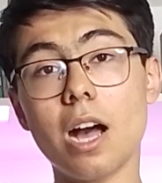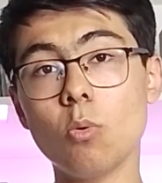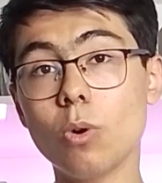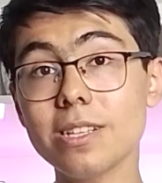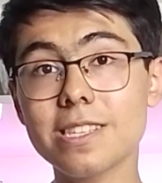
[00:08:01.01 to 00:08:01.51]

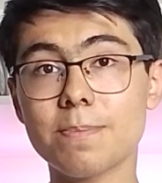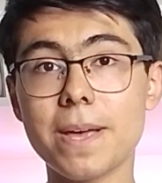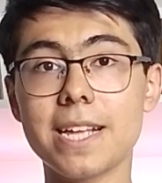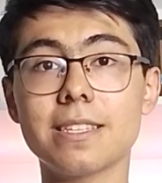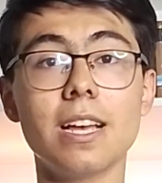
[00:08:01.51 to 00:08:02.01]
I once
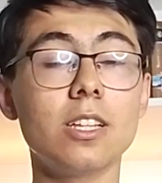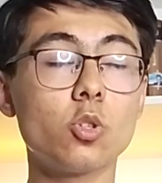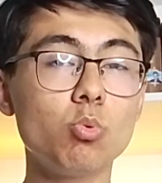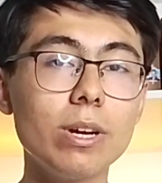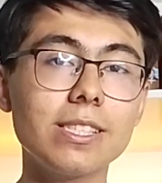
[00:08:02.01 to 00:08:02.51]
spent
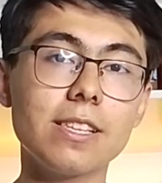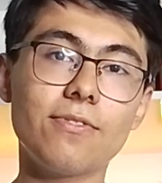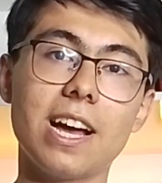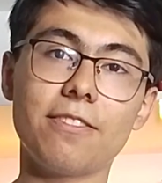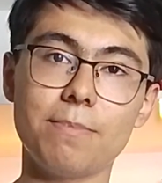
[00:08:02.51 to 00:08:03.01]

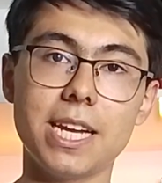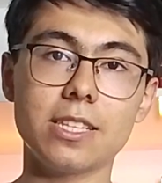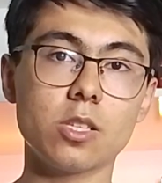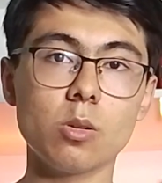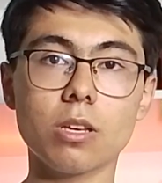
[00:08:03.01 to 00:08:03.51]
25
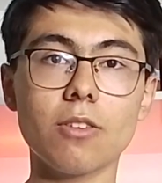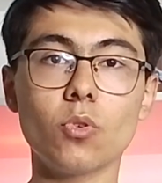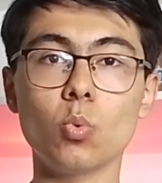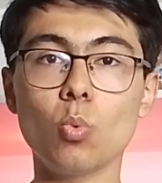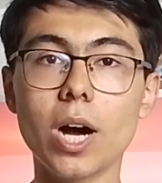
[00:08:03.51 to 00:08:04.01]
minutes looking
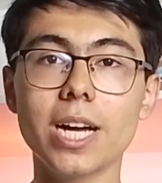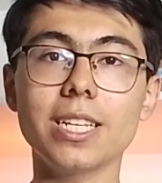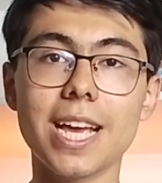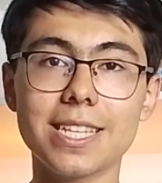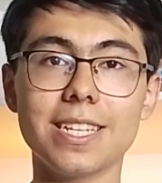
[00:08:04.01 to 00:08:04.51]
for
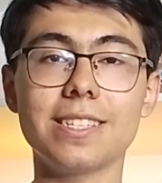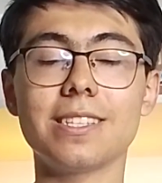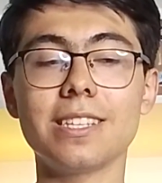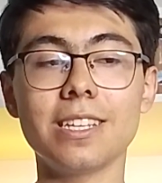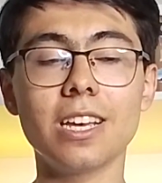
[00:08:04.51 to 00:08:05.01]
one
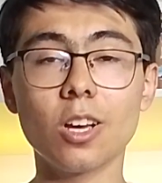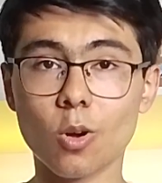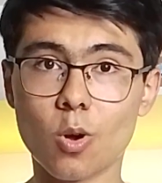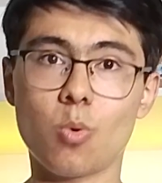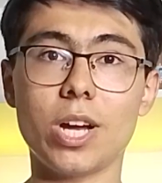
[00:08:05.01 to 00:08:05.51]
SAT
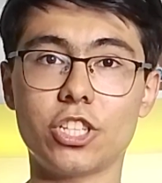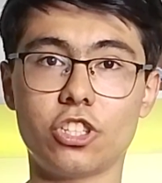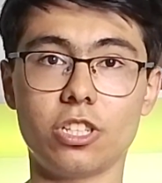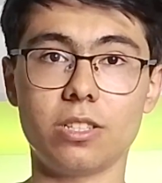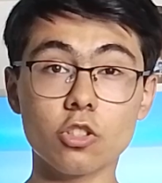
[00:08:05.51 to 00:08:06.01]

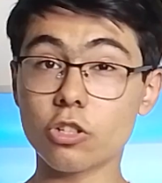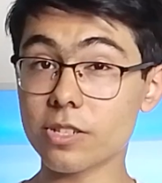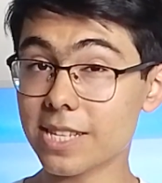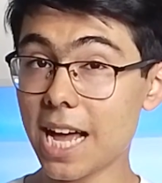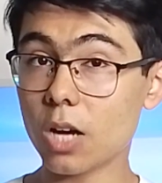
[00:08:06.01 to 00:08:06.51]
question.
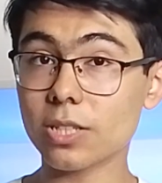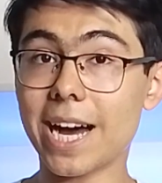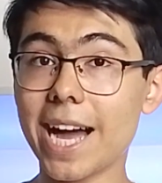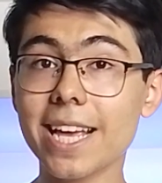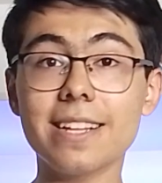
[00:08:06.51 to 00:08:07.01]
Turns out
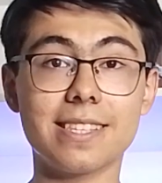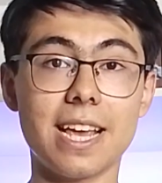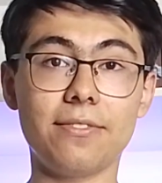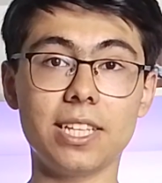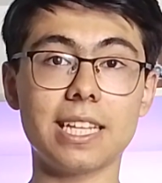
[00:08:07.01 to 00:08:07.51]
I had
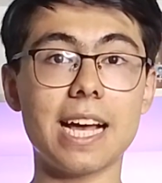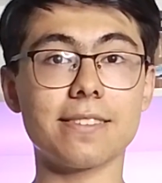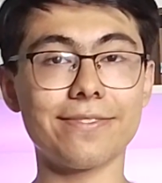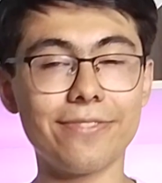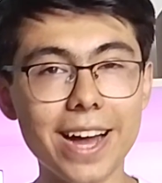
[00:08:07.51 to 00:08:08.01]
saved it
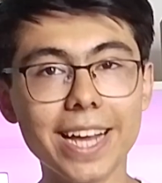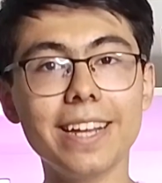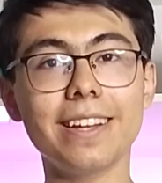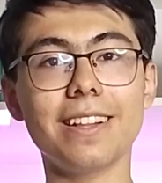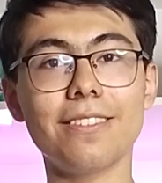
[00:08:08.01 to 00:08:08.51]
as
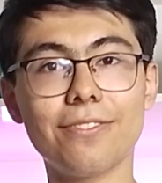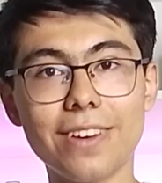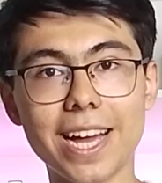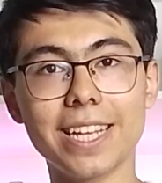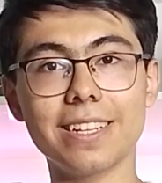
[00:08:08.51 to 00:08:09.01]
final
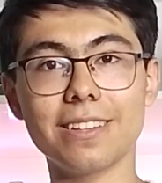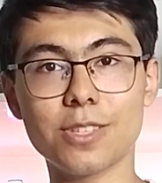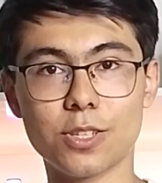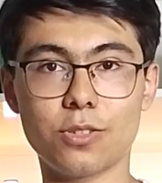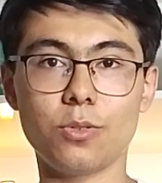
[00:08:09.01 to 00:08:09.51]

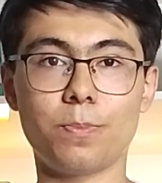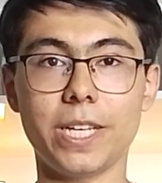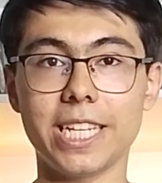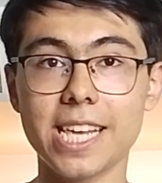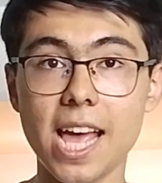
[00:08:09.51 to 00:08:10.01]
2
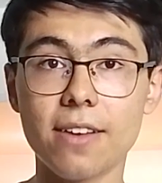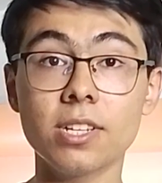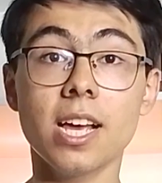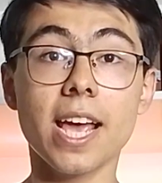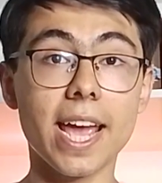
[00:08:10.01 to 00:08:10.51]
PDF,
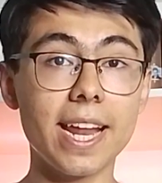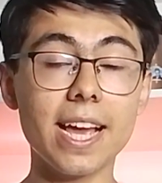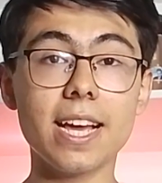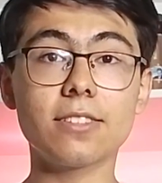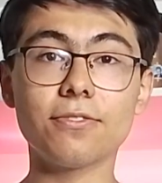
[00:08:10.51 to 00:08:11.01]
and
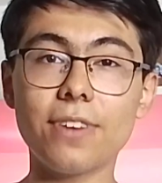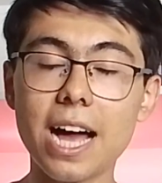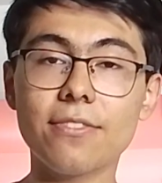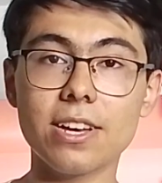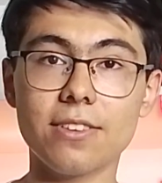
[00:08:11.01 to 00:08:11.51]
I had
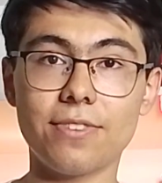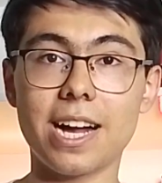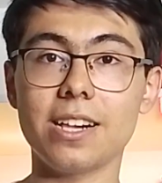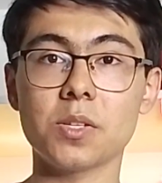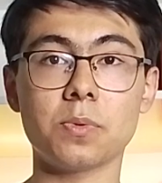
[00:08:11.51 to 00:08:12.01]
5 other
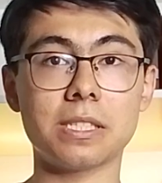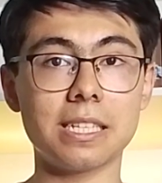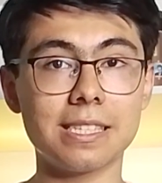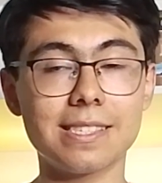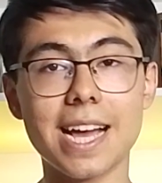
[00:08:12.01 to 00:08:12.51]
files with
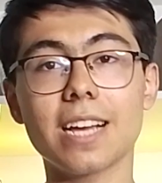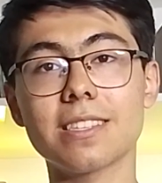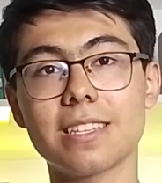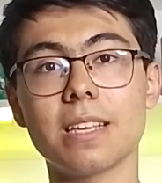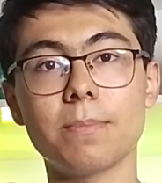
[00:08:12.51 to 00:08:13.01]
the
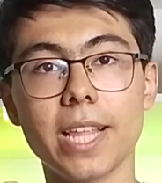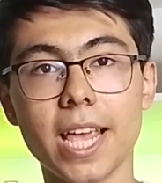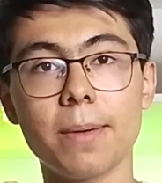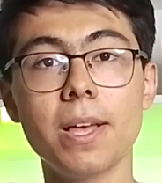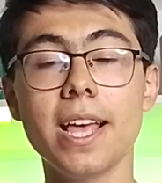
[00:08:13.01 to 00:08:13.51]
exact same
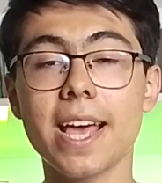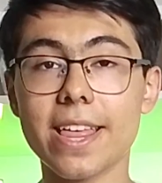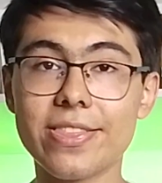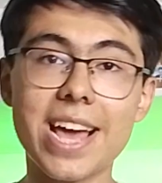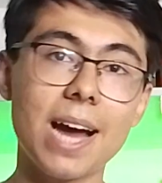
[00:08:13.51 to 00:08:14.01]
name.
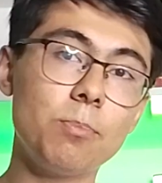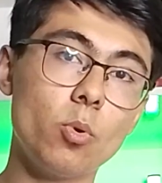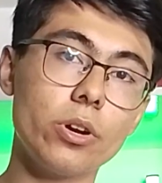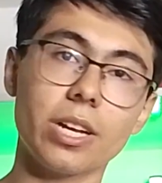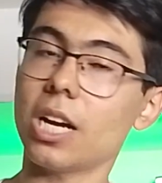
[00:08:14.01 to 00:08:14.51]
At that
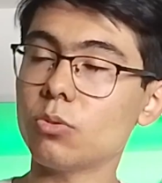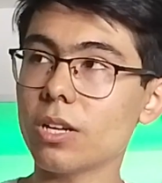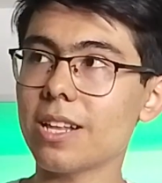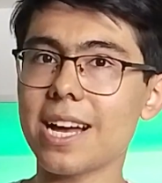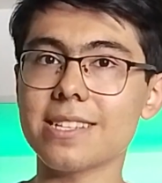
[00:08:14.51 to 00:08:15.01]
point, I
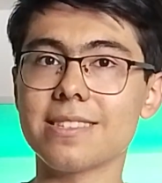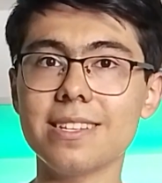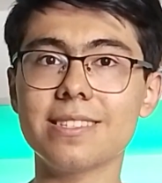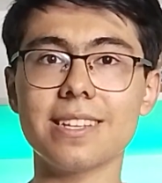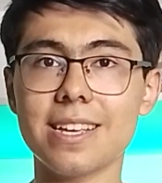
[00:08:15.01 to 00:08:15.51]
realized
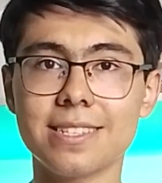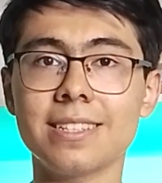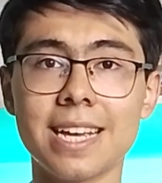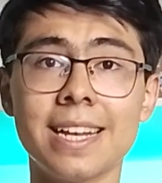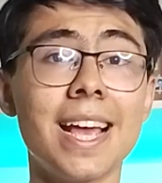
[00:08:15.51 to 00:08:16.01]
this
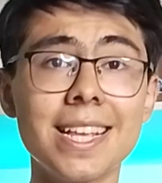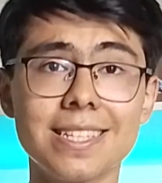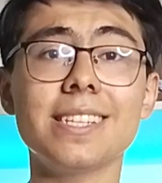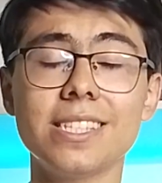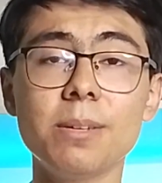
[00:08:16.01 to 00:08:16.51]
isn't an
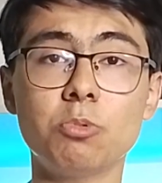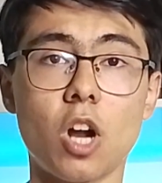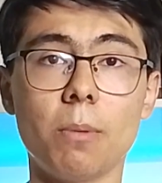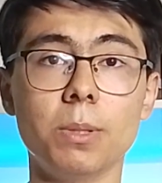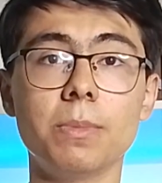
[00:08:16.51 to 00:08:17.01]
SAT
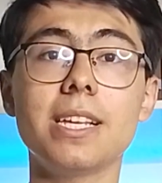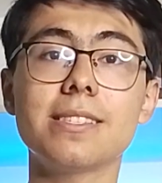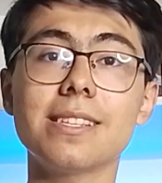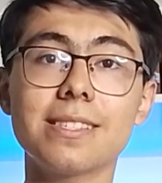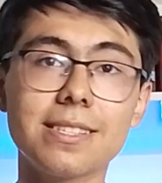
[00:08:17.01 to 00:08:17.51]
problem,
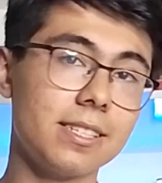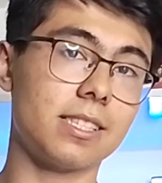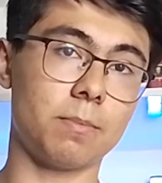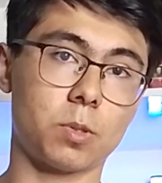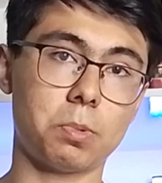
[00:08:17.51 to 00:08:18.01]
it's a
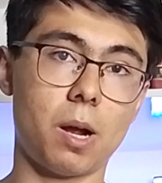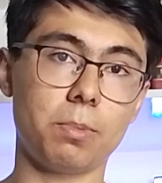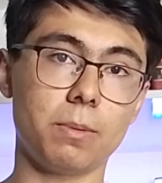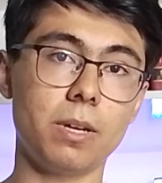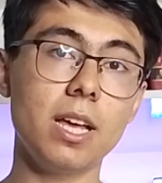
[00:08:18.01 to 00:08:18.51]
systems
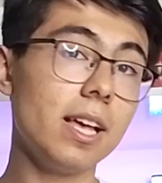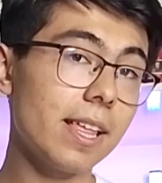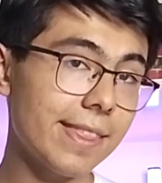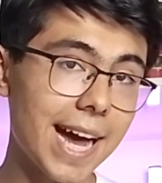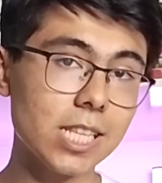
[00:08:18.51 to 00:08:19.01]
problem.
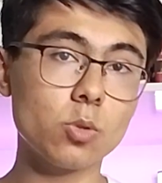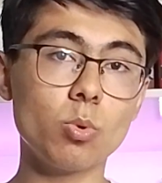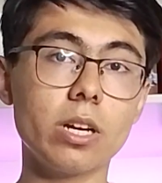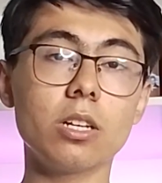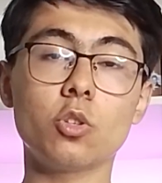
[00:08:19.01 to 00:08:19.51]
That's
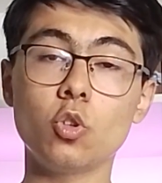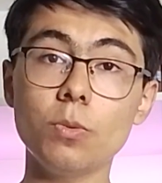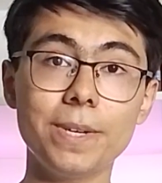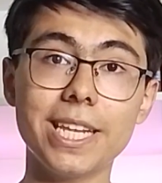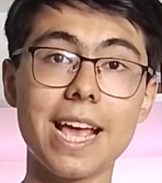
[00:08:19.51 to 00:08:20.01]
where
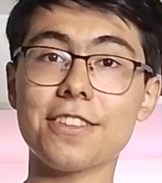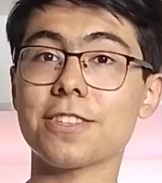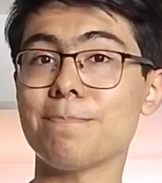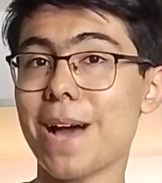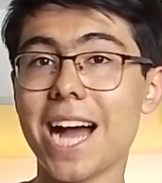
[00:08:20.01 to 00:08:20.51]

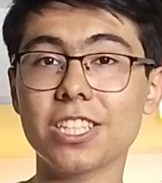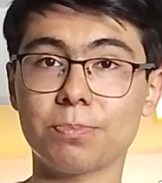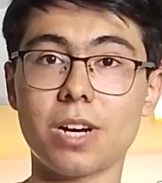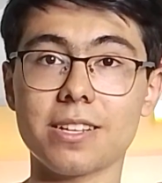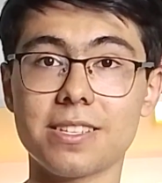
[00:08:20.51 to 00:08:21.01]
UPDF's
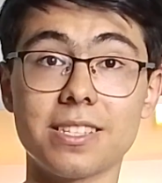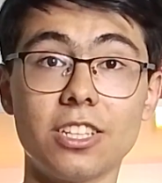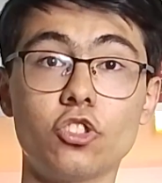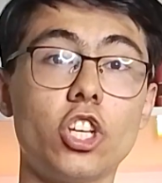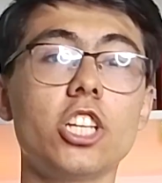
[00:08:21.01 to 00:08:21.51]
batch
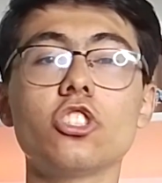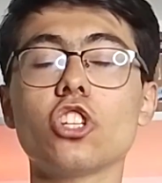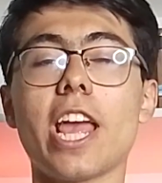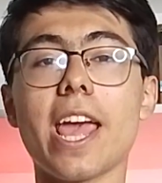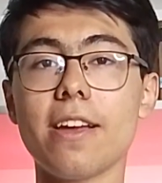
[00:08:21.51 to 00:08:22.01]
processing
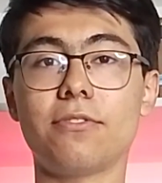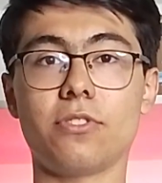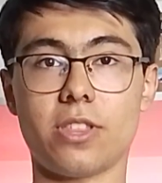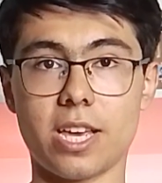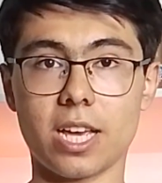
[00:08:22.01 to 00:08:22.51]
changed
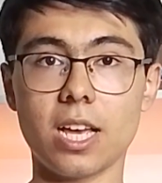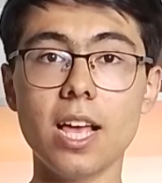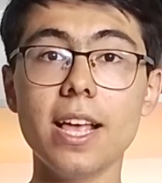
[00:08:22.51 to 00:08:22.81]
everything.